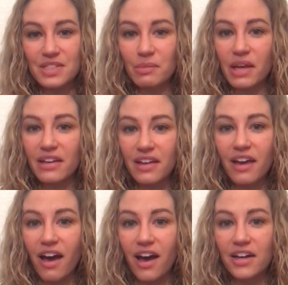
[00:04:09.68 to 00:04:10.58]

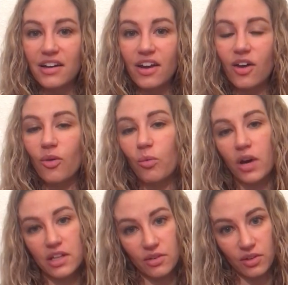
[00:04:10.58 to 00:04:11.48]
depending on
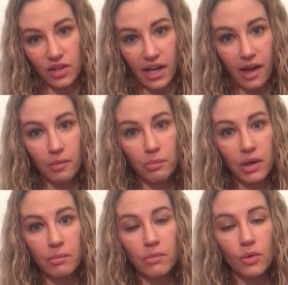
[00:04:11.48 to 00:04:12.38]
what you look at,
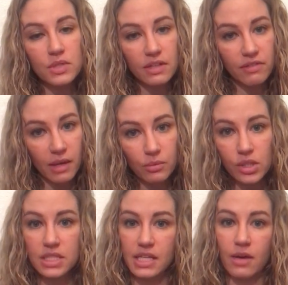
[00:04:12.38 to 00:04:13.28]
but most of them
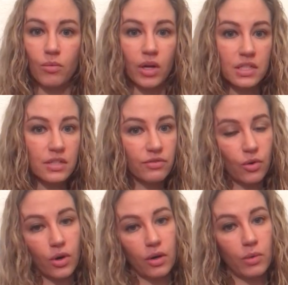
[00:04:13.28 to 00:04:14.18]
will say 1
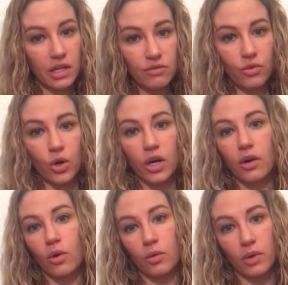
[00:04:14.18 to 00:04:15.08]
in
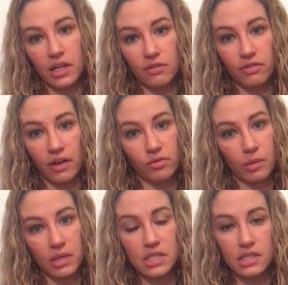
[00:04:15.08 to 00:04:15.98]
4, or 1 in 5
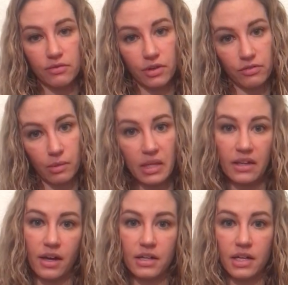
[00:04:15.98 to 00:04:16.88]
women suffer from
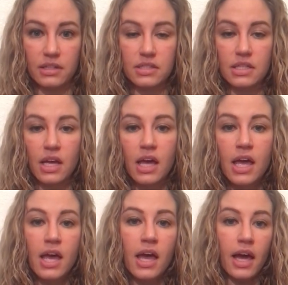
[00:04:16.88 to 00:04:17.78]
incontinence.
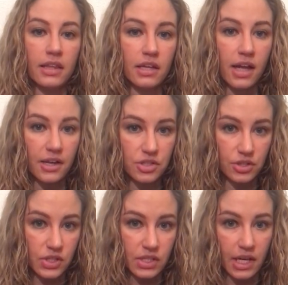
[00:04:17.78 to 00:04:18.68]
And the
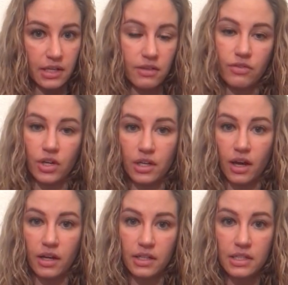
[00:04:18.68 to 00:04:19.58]
National Society for
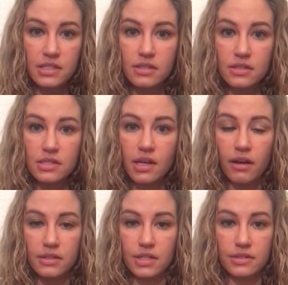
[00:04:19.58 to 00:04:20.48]
Incontinence
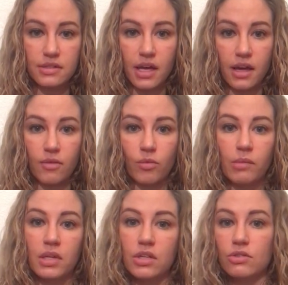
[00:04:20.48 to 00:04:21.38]
tells us that
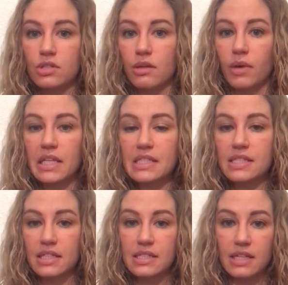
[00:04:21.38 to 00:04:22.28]
women usually wait
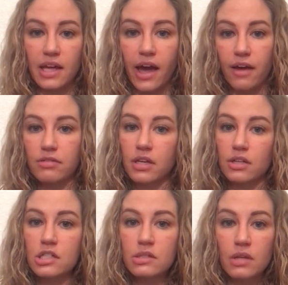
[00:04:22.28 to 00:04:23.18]
6.5
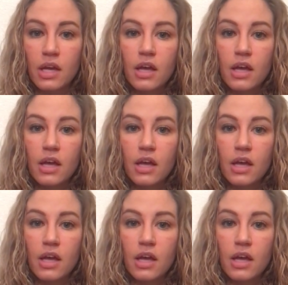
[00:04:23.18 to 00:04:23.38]
years